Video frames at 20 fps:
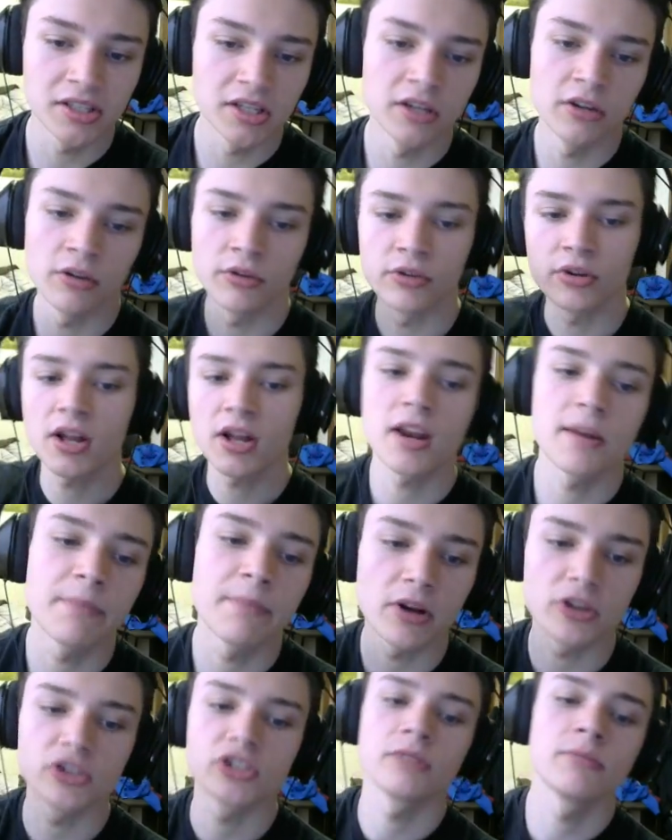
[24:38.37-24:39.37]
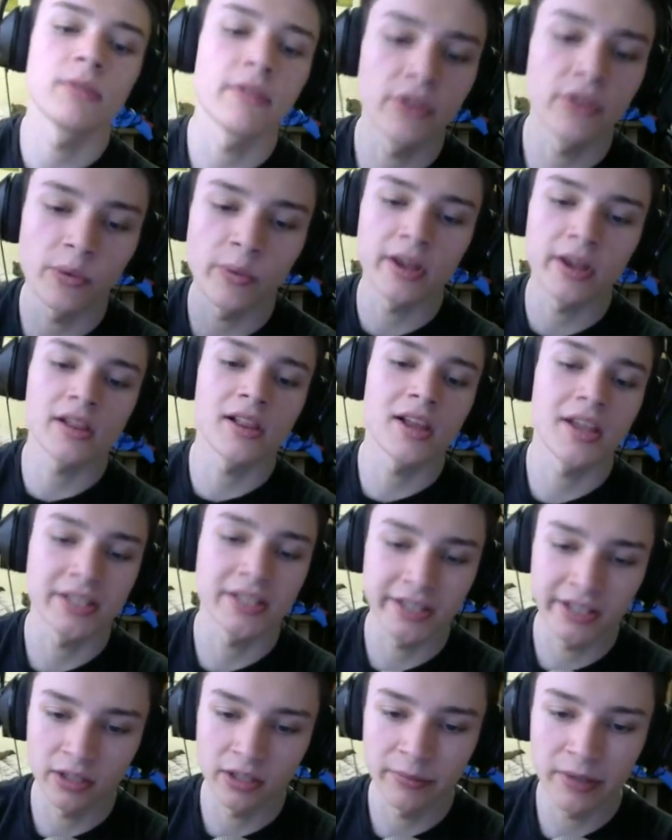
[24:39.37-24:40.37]
You know, they're kind of punching above their weight class a
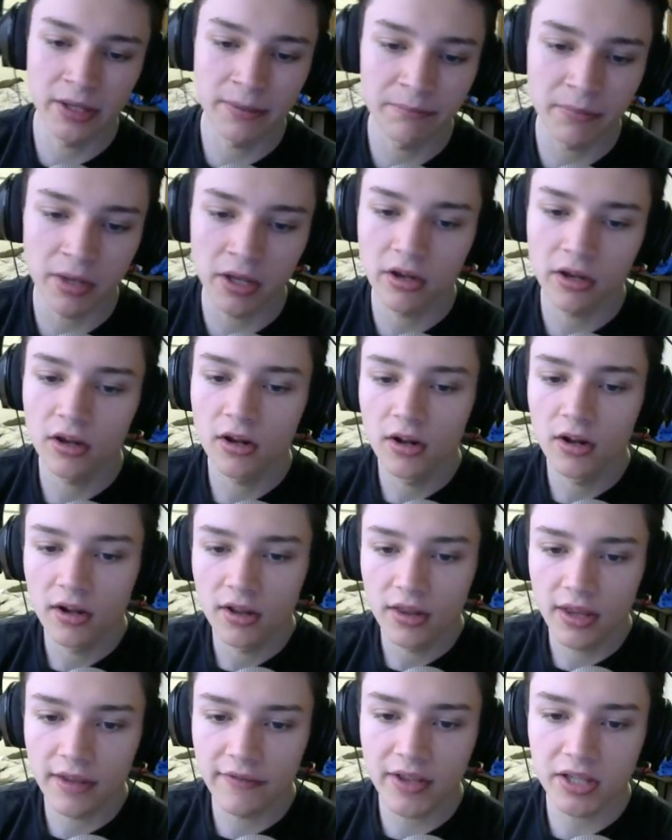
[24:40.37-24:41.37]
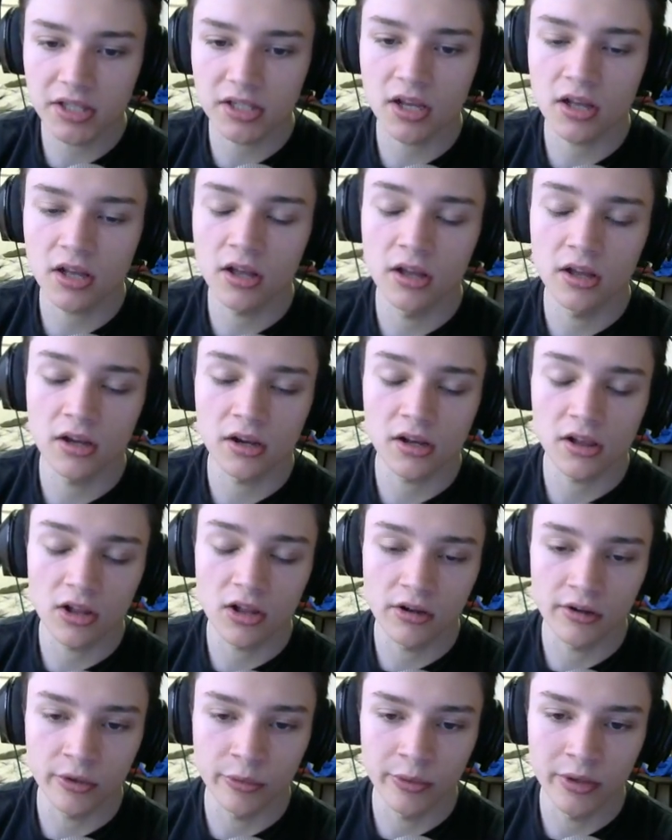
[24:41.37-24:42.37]
little bit, but they've yet to claw
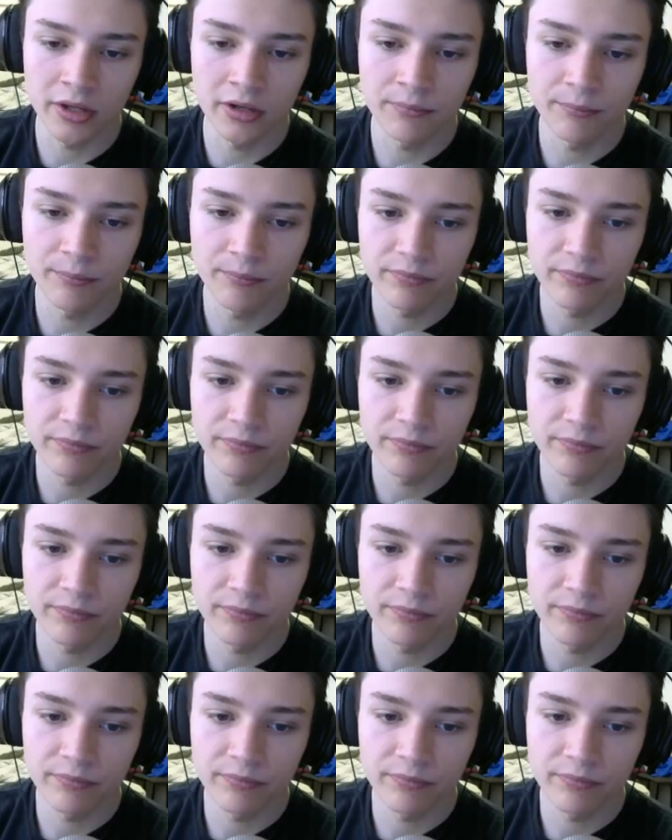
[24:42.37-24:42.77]
out a win.